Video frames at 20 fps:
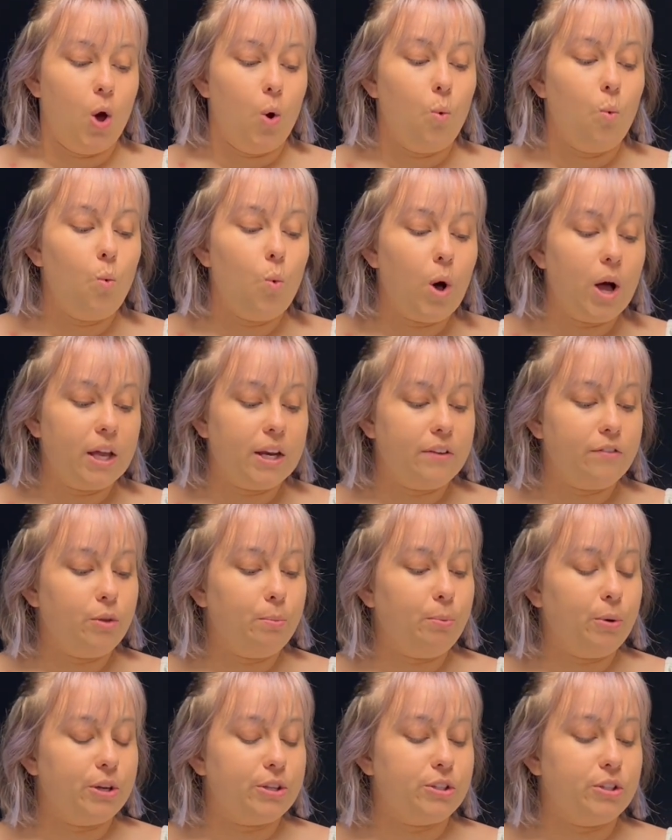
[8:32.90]
One of the
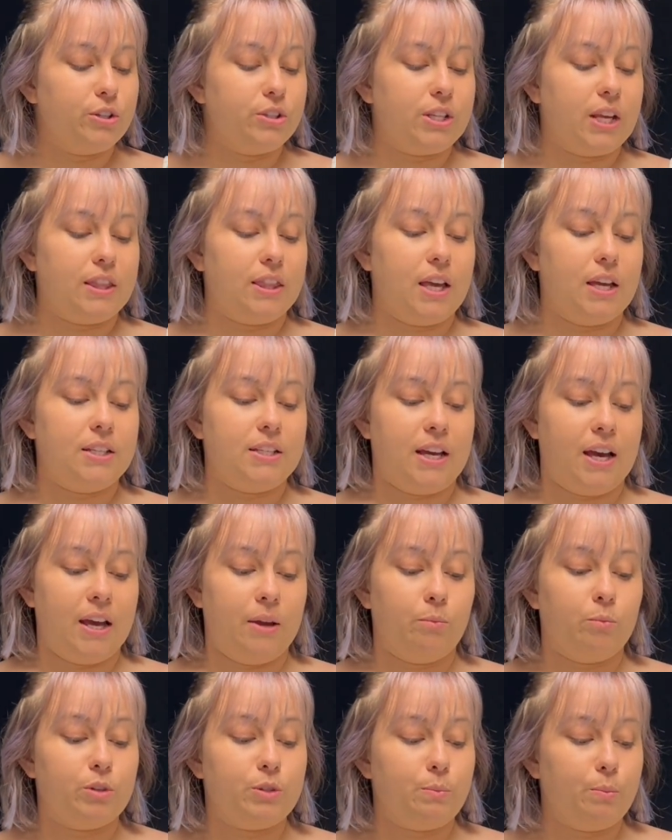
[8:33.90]
prisoners at that time
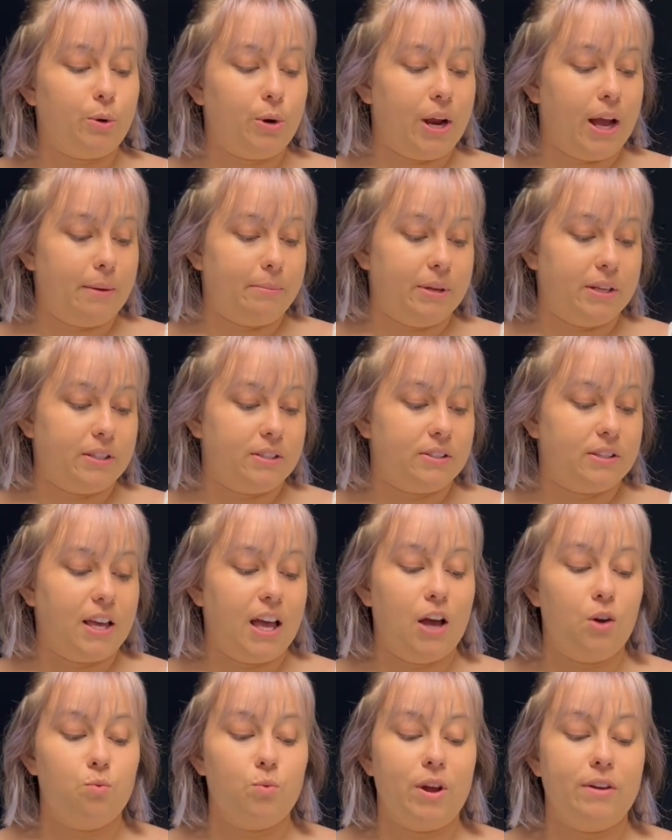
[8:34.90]
was Barabbas,
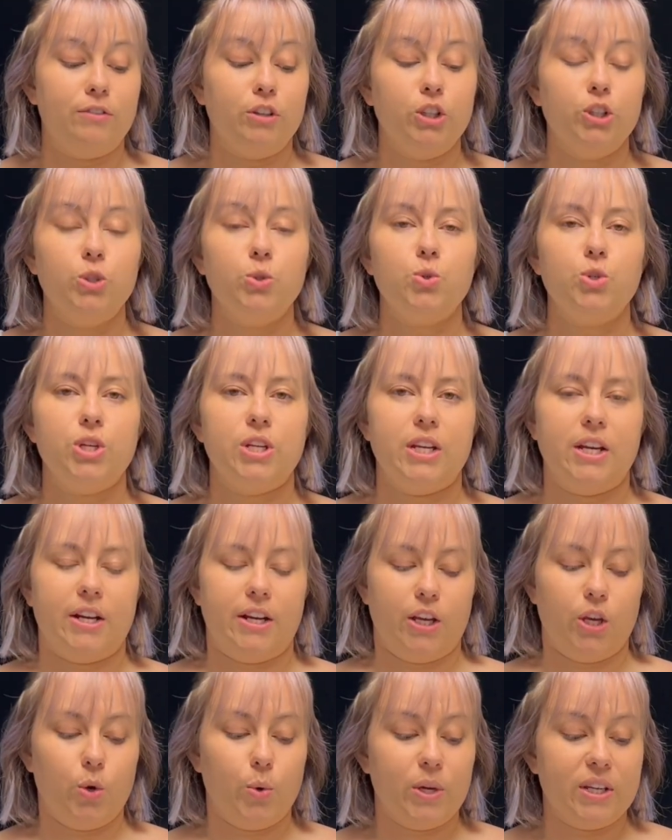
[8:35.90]
a
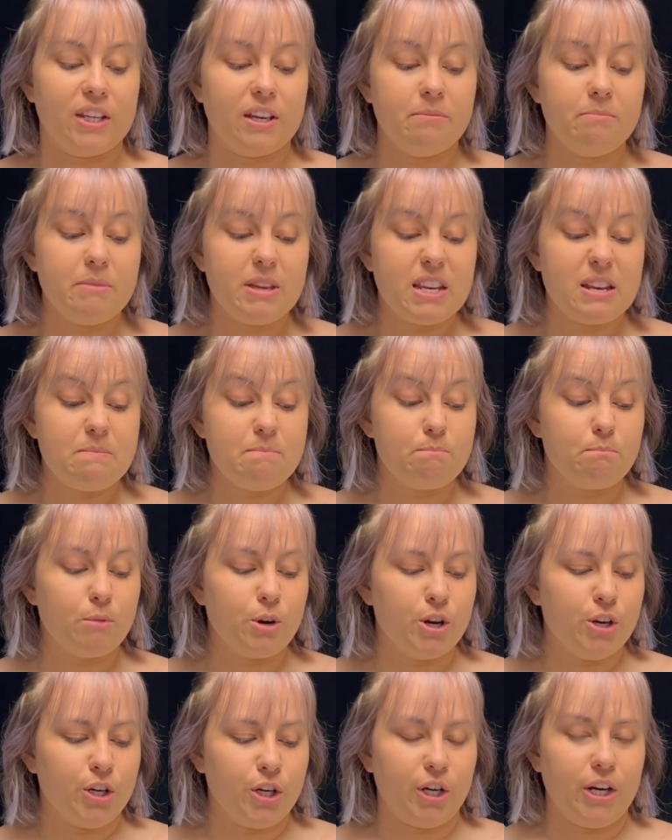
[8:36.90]
revolutionary who had committed
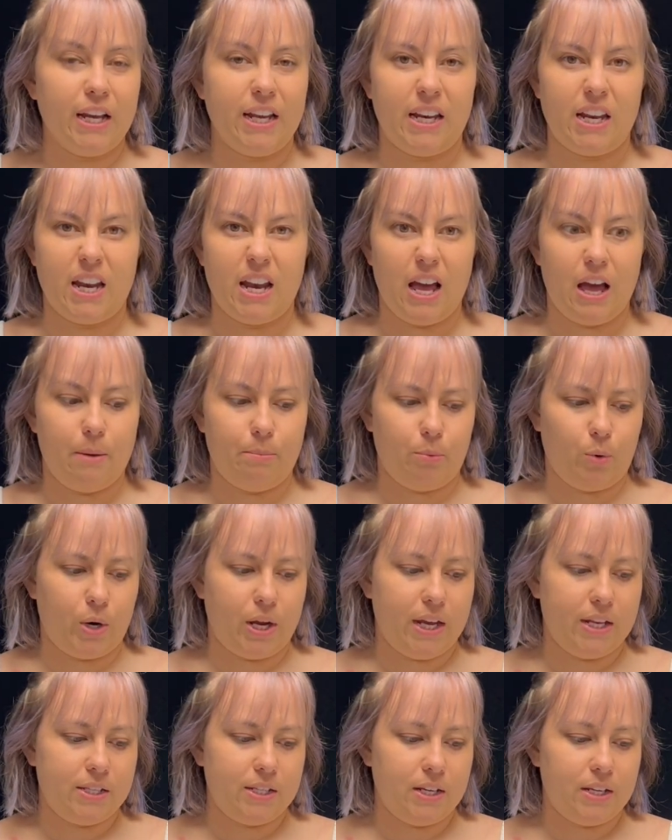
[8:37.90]
murder in an
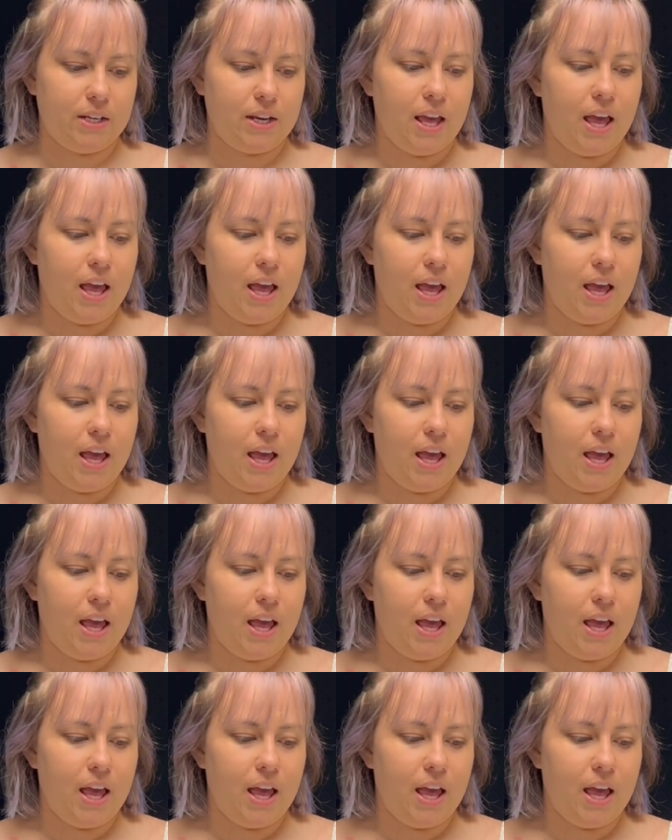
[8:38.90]
uprising.